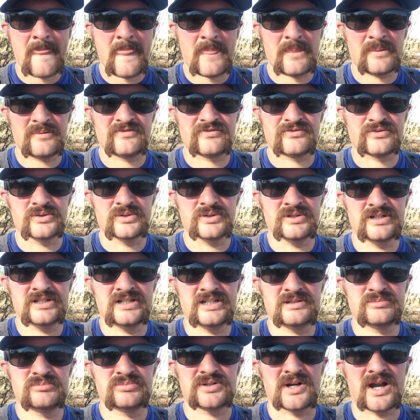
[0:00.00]
for
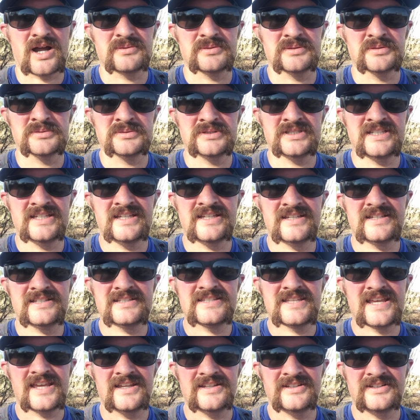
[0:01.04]
probably
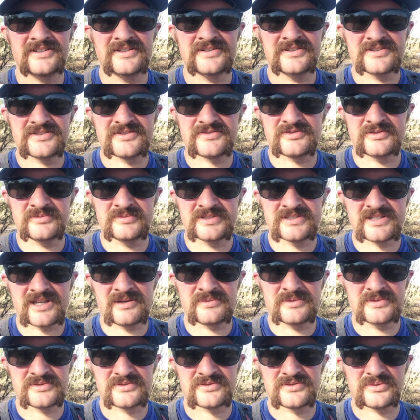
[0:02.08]
10 years, from the time I
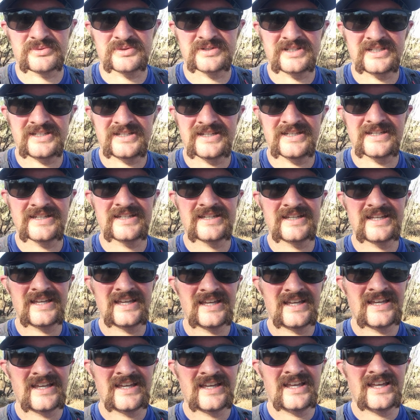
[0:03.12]
was 20 to
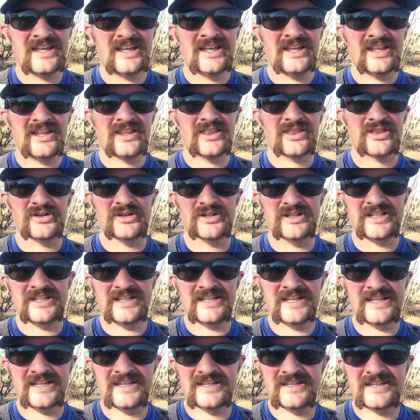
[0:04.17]
30,
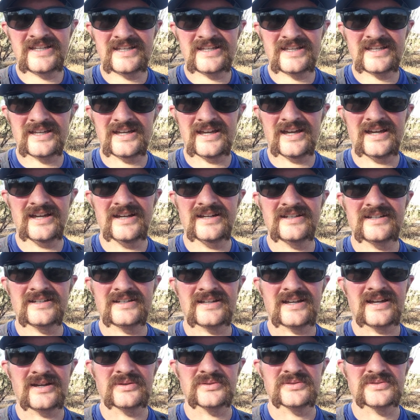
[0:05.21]
I
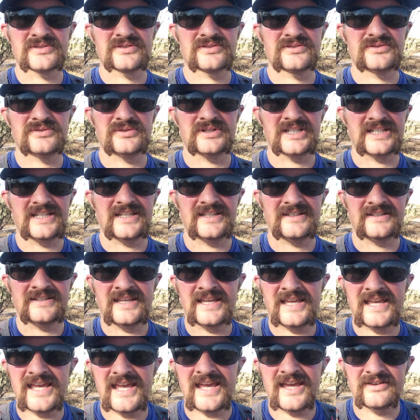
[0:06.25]
was drinking
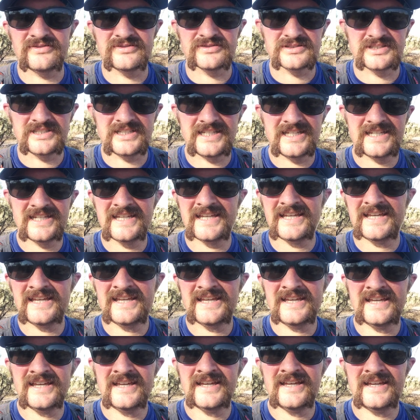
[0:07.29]
heavily,
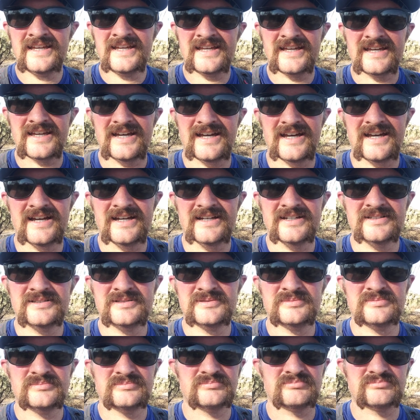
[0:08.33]

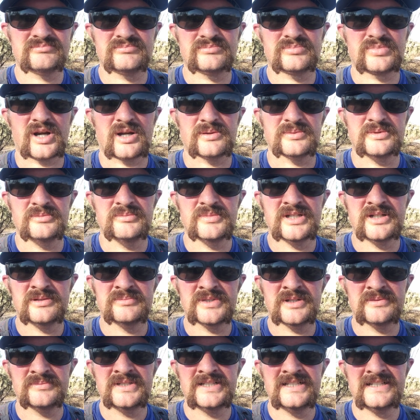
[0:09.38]
probably
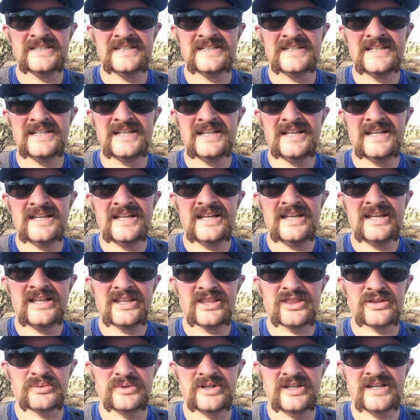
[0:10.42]
minimum
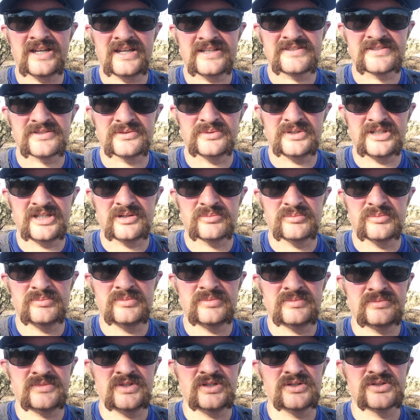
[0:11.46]
3 nights a week,
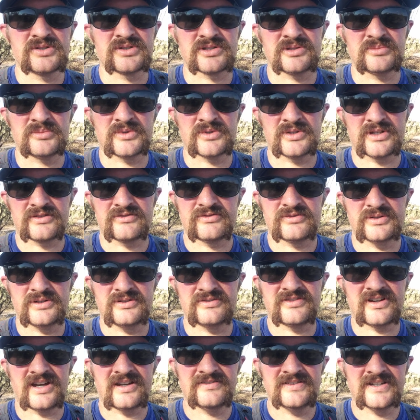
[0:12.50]
usually more like 4 or
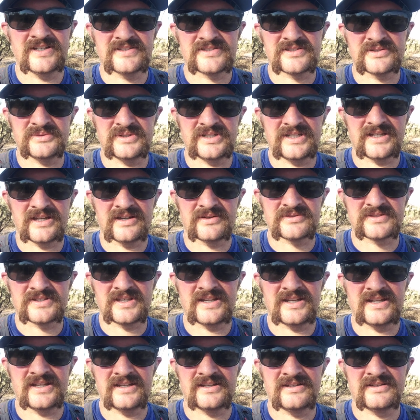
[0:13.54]
5 nights a week. I was
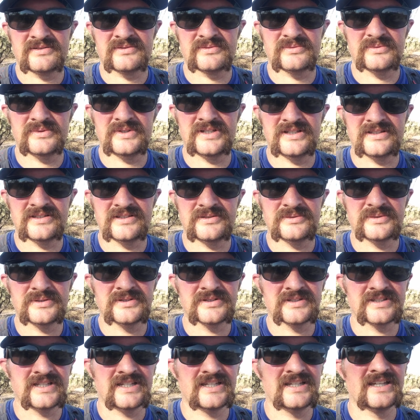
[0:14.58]
getting
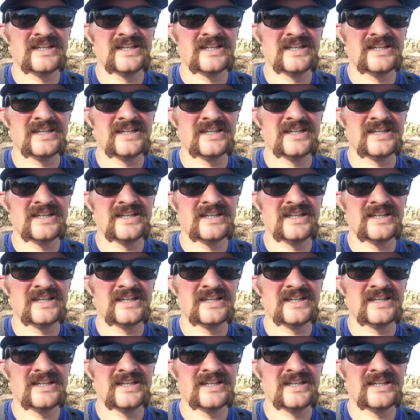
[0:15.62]
really